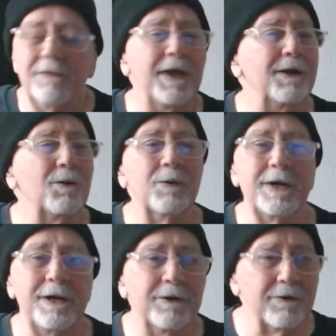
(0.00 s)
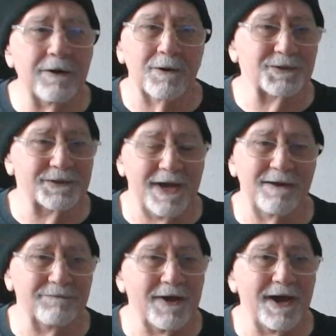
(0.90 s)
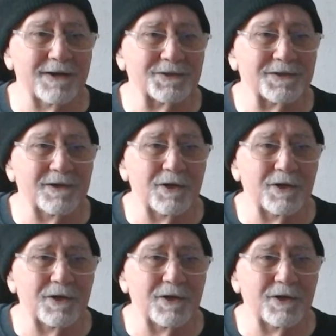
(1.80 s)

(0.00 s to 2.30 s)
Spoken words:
They don't hear notes that fast.